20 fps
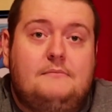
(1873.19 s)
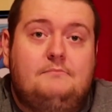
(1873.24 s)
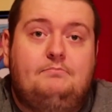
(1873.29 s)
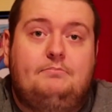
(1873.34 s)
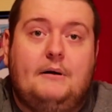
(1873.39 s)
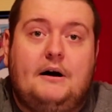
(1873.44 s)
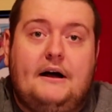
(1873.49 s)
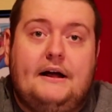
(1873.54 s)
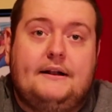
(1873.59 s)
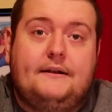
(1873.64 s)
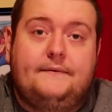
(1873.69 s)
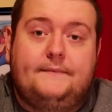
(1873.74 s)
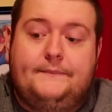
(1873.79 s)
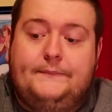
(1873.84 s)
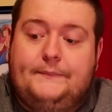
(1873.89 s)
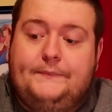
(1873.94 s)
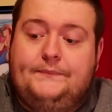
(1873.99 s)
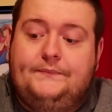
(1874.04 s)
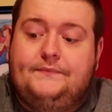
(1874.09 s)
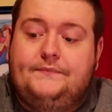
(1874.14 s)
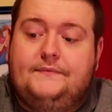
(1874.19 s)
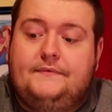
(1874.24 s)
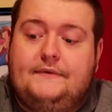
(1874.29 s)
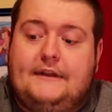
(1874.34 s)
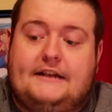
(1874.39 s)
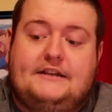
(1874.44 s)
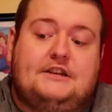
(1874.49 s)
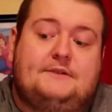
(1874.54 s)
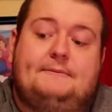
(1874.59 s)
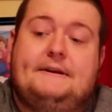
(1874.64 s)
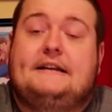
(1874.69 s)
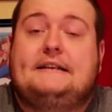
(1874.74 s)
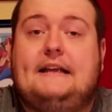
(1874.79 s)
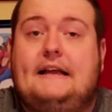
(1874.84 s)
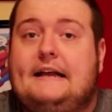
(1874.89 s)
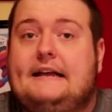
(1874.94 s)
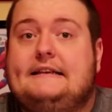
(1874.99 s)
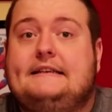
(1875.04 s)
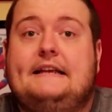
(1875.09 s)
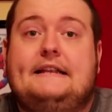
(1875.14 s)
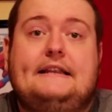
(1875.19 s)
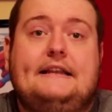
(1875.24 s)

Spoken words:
but that's just because, like I said,